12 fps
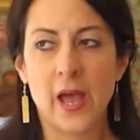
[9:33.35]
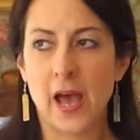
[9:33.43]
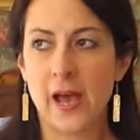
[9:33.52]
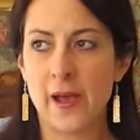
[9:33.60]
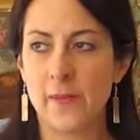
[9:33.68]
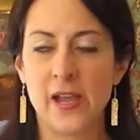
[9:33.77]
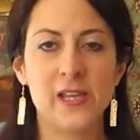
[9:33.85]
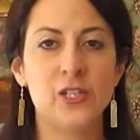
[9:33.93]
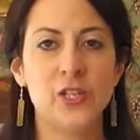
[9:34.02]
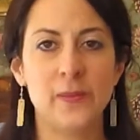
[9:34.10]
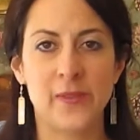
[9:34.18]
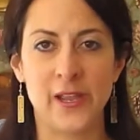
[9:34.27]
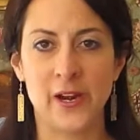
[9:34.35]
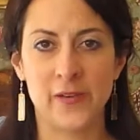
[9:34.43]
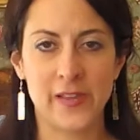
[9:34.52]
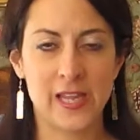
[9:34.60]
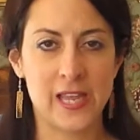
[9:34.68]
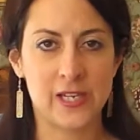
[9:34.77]
Um, I usually plan our
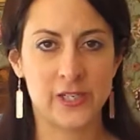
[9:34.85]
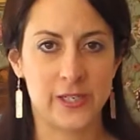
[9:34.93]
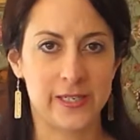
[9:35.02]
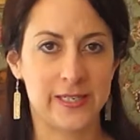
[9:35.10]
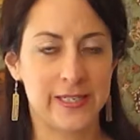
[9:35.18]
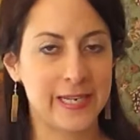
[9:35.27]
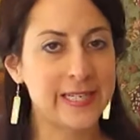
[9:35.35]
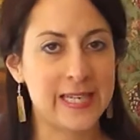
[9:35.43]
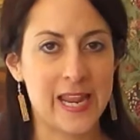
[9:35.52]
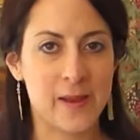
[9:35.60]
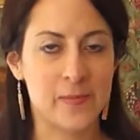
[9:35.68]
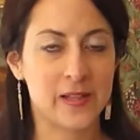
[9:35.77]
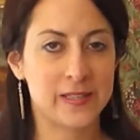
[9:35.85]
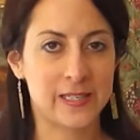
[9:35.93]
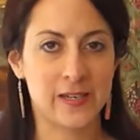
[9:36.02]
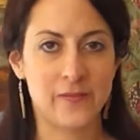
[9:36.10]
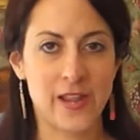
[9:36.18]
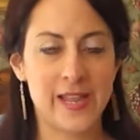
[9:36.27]
vacation six to eight months in
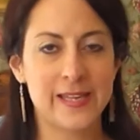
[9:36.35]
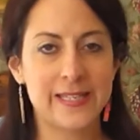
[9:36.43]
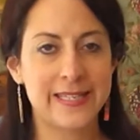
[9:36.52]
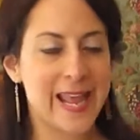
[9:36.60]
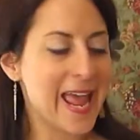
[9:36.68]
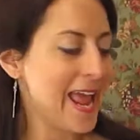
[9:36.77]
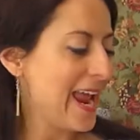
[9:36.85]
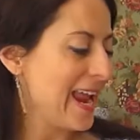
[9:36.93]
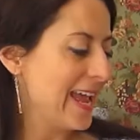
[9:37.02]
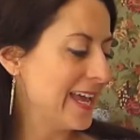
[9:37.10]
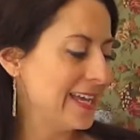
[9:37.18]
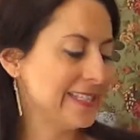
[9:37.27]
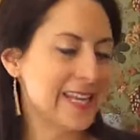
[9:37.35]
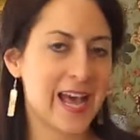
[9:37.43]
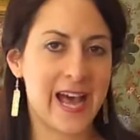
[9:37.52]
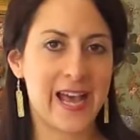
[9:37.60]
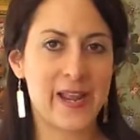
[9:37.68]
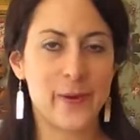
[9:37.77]
advance, and
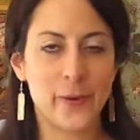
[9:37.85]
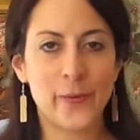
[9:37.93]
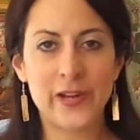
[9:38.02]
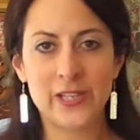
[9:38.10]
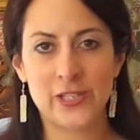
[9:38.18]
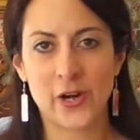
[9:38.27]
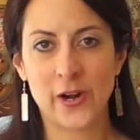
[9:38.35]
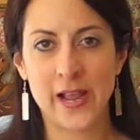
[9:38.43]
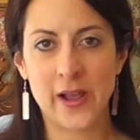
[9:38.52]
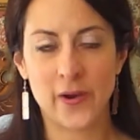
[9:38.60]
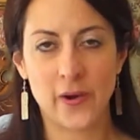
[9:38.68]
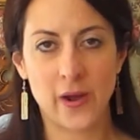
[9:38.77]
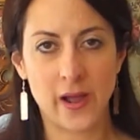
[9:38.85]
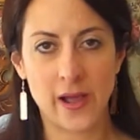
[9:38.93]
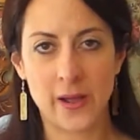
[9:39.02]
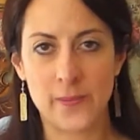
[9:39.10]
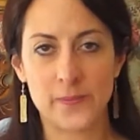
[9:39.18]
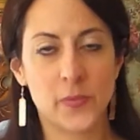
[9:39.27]
I always start out
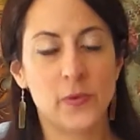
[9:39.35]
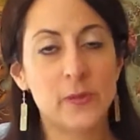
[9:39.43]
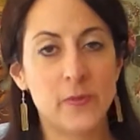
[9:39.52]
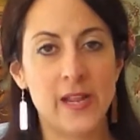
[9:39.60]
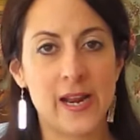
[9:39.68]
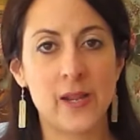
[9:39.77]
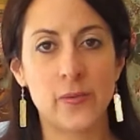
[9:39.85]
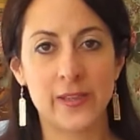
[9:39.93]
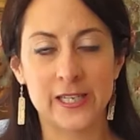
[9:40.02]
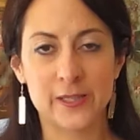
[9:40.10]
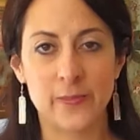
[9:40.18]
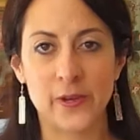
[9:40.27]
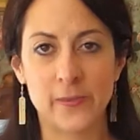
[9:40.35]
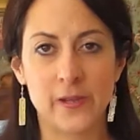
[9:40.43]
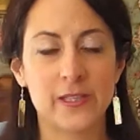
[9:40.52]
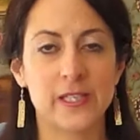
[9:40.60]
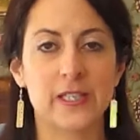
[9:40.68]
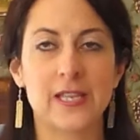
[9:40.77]
um, with planning with this book,
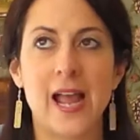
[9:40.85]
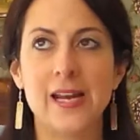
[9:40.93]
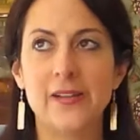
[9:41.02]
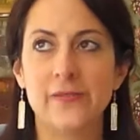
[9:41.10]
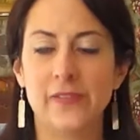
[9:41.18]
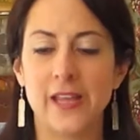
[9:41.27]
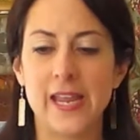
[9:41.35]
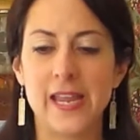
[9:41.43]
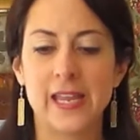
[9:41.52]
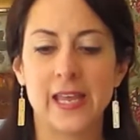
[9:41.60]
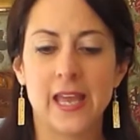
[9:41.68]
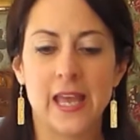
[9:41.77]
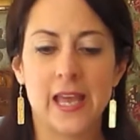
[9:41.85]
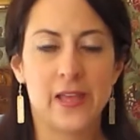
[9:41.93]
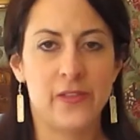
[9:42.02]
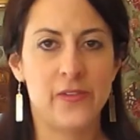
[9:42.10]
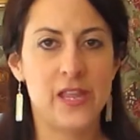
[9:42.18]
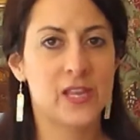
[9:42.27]
because it's kind of like
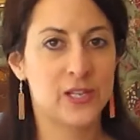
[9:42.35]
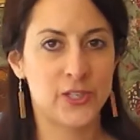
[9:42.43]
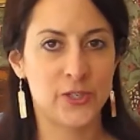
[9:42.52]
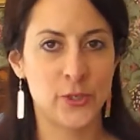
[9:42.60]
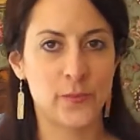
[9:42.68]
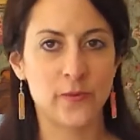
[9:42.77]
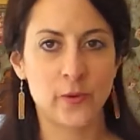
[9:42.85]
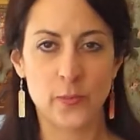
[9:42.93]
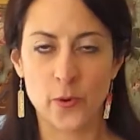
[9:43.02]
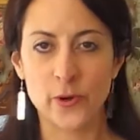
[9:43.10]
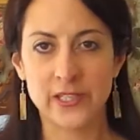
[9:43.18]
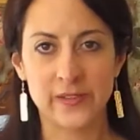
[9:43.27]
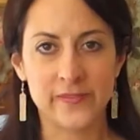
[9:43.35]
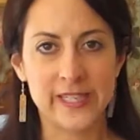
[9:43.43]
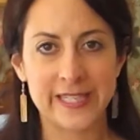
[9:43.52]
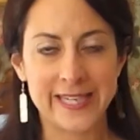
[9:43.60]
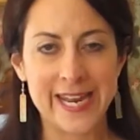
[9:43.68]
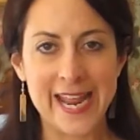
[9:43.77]
the Consumer Reports of
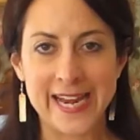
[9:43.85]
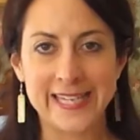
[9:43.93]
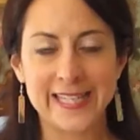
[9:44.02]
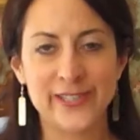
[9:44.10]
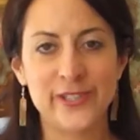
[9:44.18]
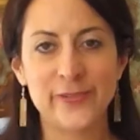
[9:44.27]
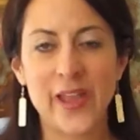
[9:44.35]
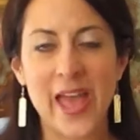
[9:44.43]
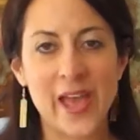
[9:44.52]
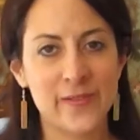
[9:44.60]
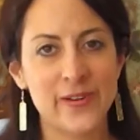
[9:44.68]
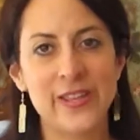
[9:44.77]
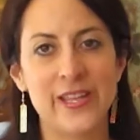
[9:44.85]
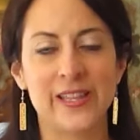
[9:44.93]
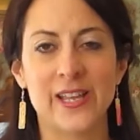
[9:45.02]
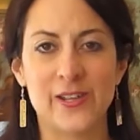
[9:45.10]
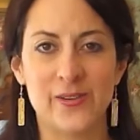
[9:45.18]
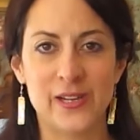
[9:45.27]
Disney, and it tells you everything
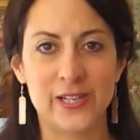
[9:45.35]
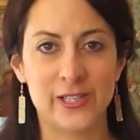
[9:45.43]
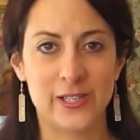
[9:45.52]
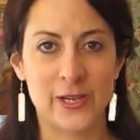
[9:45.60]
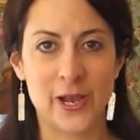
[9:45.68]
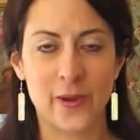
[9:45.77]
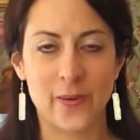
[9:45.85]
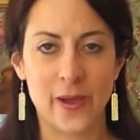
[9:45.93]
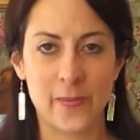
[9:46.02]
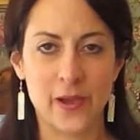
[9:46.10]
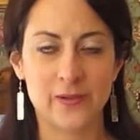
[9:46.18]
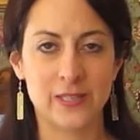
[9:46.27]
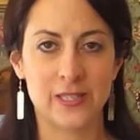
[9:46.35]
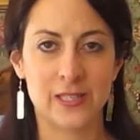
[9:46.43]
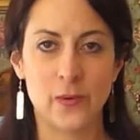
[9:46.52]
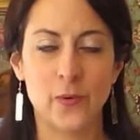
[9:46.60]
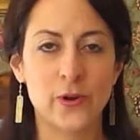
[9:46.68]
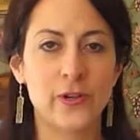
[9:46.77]
that you need to know about
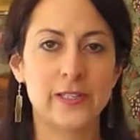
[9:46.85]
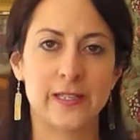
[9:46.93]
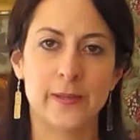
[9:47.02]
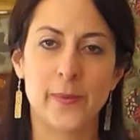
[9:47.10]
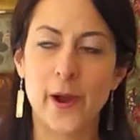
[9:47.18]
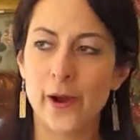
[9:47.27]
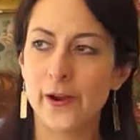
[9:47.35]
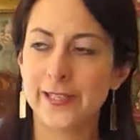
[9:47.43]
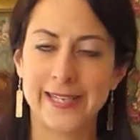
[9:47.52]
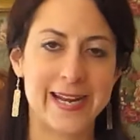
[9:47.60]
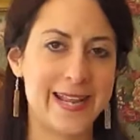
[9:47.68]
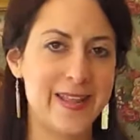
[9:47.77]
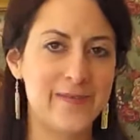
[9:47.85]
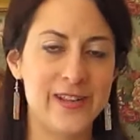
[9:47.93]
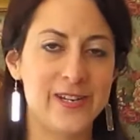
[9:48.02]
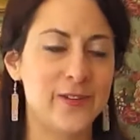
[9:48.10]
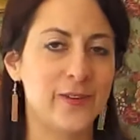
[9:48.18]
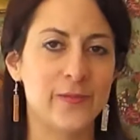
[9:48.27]
Disney World and the parks and
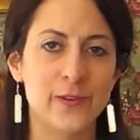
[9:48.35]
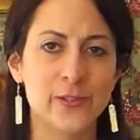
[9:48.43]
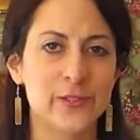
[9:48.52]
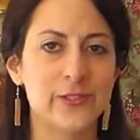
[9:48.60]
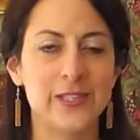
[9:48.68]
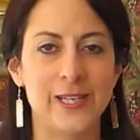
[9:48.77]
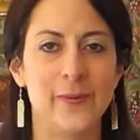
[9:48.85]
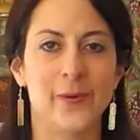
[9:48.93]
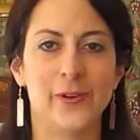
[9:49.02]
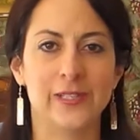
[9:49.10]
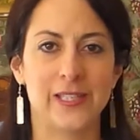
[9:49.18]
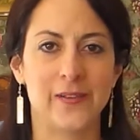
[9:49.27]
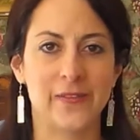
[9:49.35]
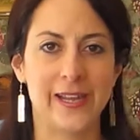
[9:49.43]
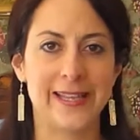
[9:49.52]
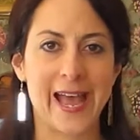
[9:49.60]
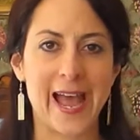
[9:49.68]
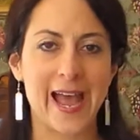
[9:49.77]
even Universal, SeaWorld, stuff
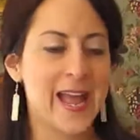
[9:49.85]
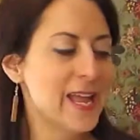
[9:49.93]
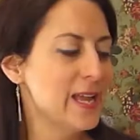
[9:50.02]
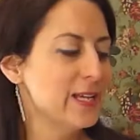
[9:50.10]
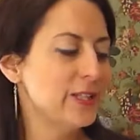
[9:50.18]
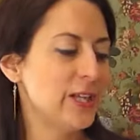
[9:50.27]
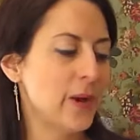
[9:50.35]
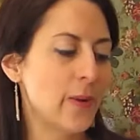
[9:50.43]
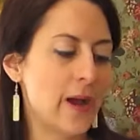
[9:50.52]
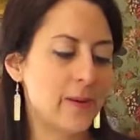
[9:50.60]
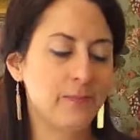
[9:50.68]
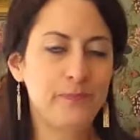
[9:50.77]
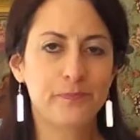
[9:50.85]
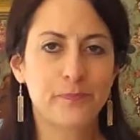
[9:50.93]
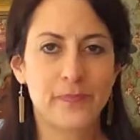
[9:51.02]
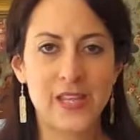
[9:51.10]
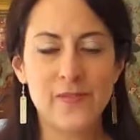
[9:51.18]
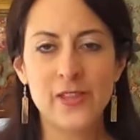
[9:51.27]
like that. So um,
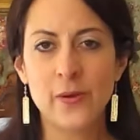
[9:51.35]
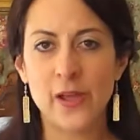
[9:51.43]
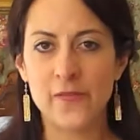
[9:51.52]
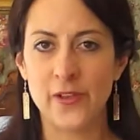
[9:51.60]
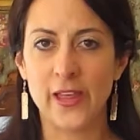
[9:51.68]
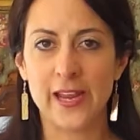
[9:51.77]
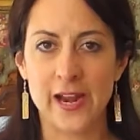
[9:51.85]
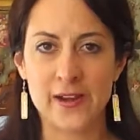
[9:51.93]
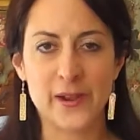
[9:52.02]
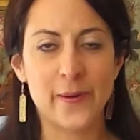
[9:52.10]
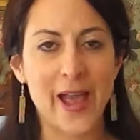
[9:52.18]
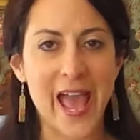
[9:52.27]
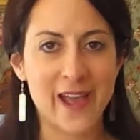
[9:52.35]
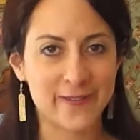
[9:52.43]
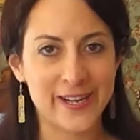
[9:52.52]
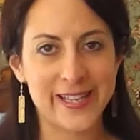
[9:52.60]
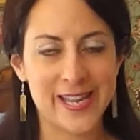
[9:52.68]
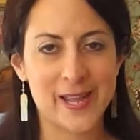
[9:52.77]
even though I feel like I know
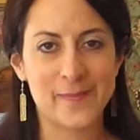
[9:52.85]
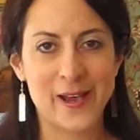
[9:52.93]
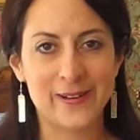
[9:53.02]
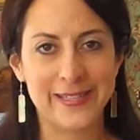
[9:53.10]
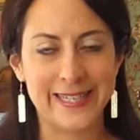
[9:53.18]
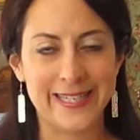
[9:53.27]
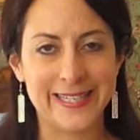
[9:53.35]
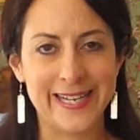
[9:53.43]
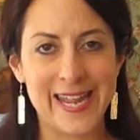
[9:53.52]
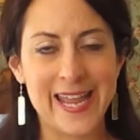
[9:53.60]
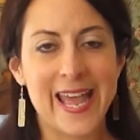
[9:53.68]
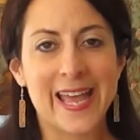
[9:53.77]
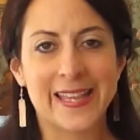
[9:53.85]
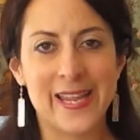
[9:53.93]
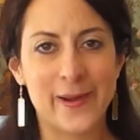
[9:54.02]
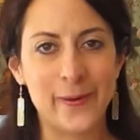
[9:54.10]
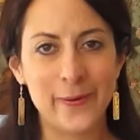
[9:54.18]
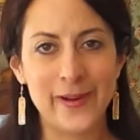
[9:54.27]
everything about Disney, they
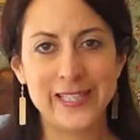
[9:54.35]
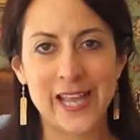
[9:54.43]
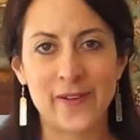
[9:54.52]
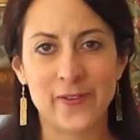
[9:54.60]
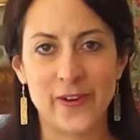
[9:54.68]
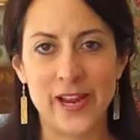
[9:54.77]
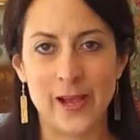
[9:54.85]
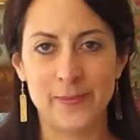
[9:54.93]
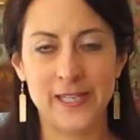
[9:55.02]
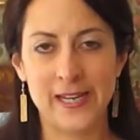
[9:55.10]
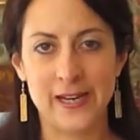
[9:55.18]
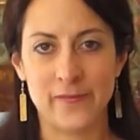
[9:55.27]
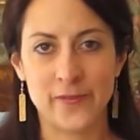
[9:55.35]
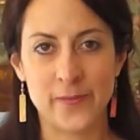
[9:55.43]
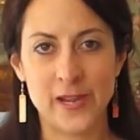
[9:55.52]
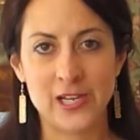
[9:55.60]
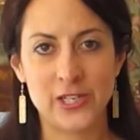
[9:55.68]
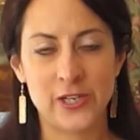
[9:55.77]
always have great updated
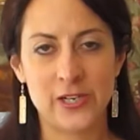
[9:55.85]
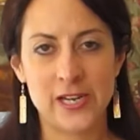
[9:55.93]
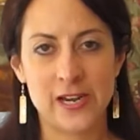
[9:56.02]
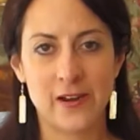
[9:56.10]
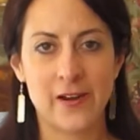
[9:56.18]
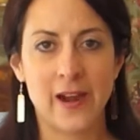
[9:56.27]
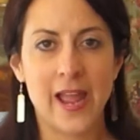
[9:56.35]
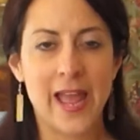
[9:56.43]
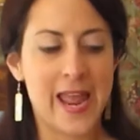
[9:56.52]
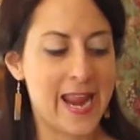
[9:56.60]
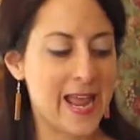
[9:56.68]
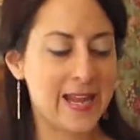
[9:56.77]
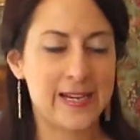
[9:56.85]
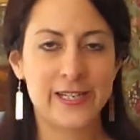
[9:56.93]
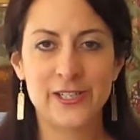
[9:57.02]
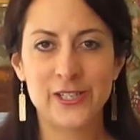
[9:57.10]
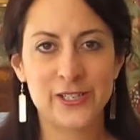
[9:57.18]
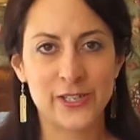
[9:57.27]
information in here, and
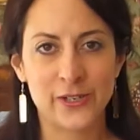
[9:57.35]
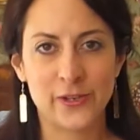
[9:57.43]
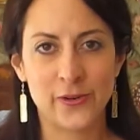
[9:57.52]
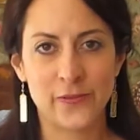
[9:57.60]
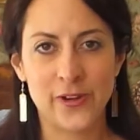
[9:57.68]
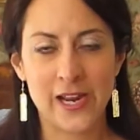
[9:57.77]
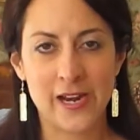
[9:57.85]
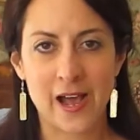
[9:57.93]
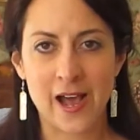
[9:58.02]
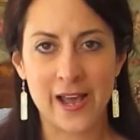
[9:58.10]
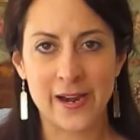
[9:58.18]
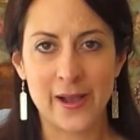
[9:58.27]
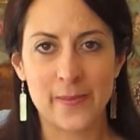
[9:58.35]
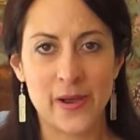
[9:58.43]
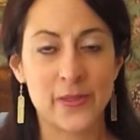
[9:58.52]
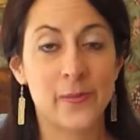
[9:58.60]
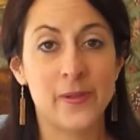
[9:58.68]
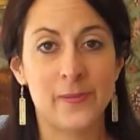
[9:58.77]
it's just a good read on um,
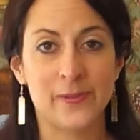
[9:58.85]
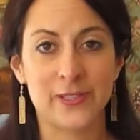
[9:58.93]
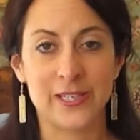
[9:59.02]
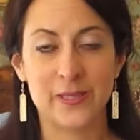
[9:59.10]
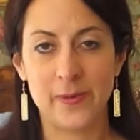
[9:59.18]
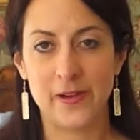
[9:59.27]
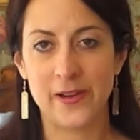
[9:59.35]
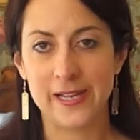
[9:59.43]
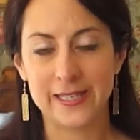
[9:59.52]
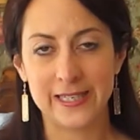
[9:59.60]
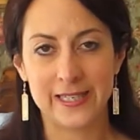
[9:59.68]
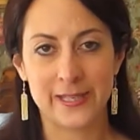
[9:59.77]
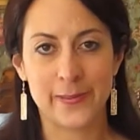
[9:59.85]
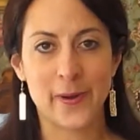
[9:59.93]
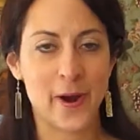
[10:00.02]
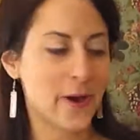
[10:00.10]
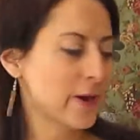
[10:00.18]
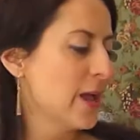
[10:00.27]
other people's experiences in the
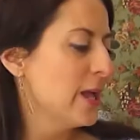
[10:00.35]
park.